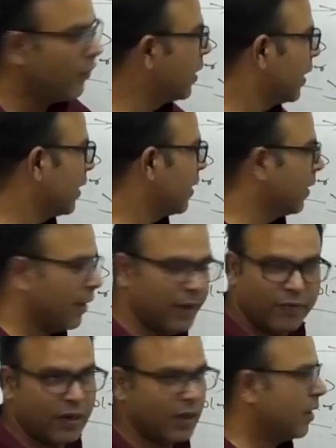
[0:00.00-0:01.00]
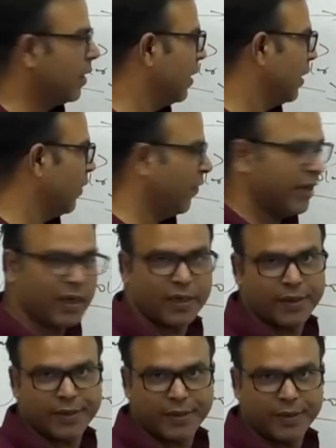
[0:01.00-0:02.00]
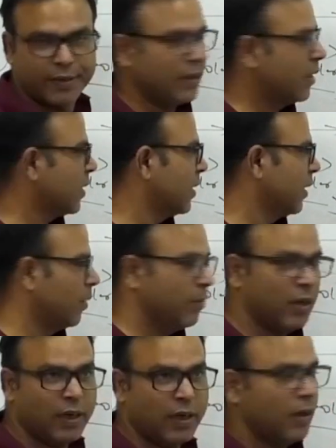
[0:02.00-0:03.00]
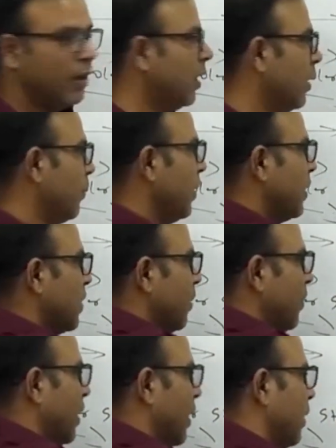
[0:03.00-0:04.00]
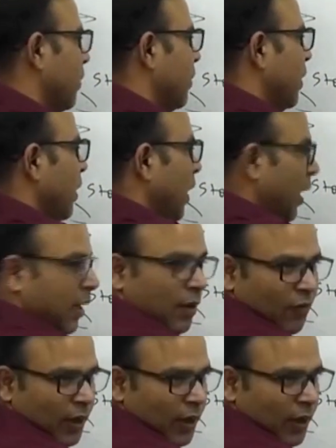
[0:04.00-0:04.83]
If it get disturbed, it may sometime it